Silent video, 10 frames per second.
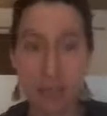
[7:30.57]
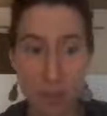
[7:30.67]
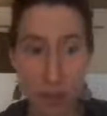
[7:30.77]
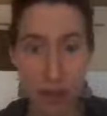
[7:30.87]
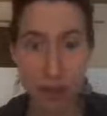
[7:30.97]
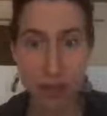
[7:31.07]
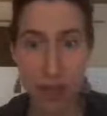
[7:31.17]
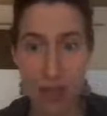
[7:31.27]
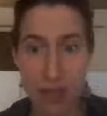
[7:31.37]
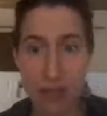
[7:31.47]
That is
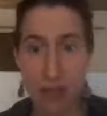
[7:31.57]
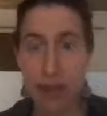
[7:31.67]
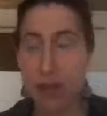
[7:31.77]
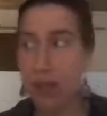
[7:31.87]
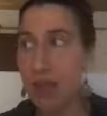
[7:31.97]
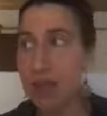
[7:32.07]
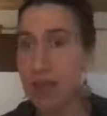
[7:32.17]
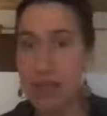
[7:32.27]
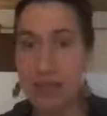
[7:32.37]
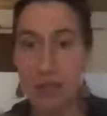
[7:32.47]
a radical act,
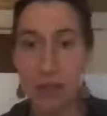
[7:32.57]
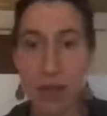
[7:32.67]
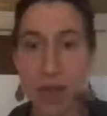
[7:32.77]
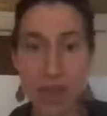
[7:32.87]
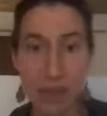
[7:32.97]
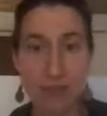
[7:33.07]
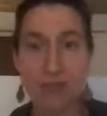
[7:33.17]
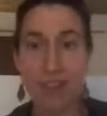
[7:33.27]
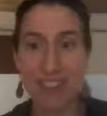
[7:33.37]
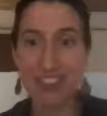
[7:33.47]
right? And this is
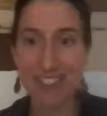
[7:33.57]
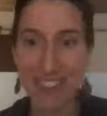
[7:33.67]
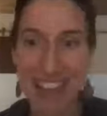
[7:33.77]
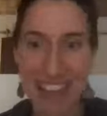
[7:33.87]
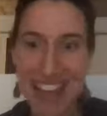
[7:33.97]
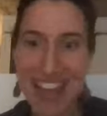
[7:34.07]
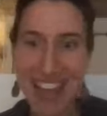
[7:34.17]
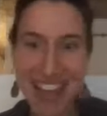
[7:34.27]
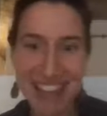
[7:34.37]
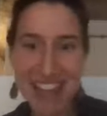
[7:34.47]
what I
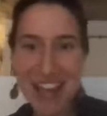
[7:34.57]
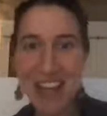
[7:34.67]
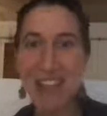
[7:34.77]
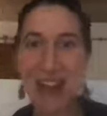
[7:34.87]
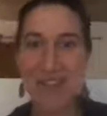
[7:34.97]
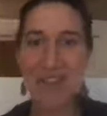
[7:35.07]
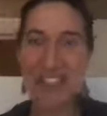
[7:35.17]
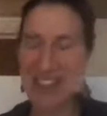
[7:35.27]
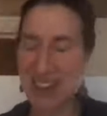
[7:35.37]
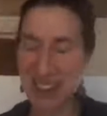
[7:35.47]
feel like I
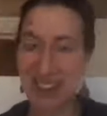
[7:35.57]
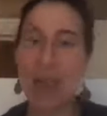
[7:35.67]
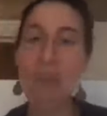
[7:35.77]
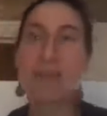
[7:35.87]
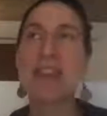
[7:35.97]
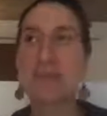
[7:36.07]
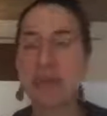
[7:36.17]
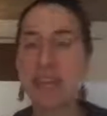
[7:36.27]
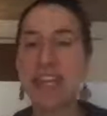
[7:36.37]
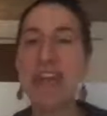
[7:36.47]
trumpet
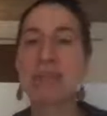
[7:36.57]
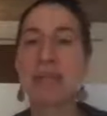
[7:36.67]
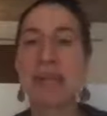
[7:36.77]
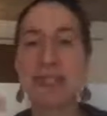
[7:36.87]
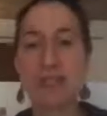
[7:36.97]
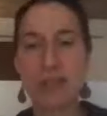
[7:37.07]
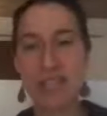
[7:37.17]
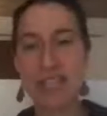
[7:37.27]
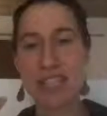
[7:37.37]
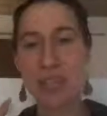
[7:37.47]
nonstop, but again,
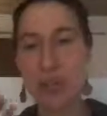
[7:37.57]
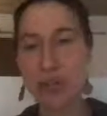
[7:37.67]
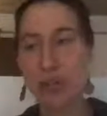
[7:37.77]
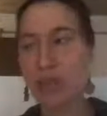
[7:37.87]
because there's